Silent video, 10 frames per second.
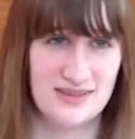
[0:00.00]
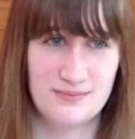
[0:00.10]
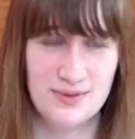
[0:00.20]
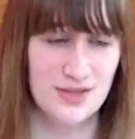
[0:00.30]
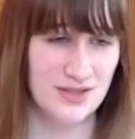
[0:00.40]

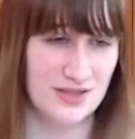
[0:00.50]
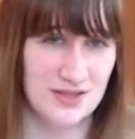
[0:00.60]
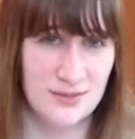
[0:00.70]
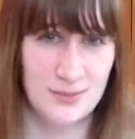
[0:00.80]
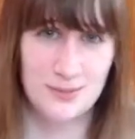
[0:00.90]
Book,
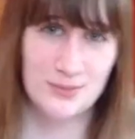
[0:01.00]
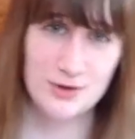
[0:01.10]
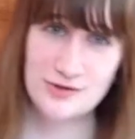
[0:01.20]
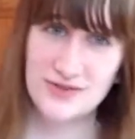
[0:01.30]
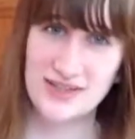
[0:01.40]

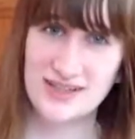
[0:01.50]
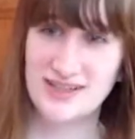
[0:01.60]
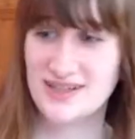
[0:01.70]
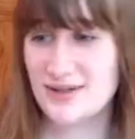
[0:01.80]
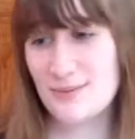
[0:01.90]
movie.
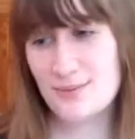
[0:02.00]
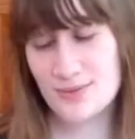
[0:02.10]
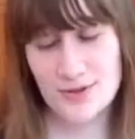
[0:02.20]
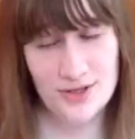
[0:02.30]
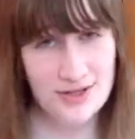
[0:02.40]

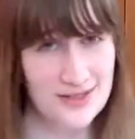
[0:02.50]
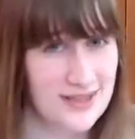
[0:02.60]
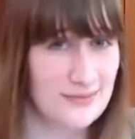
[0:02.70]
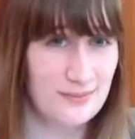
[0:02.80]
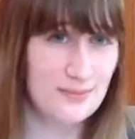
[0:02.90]
Book,
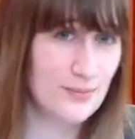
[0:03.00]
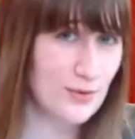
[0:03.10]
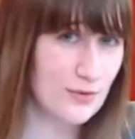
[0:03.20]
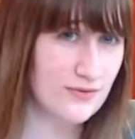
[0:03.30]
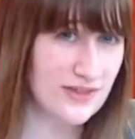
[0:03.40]

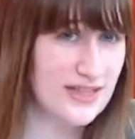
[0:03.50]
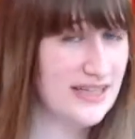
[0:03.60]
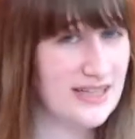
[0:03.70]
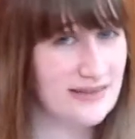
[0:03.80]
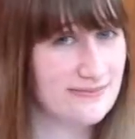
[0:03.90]

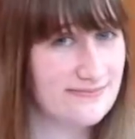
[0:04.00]
movie.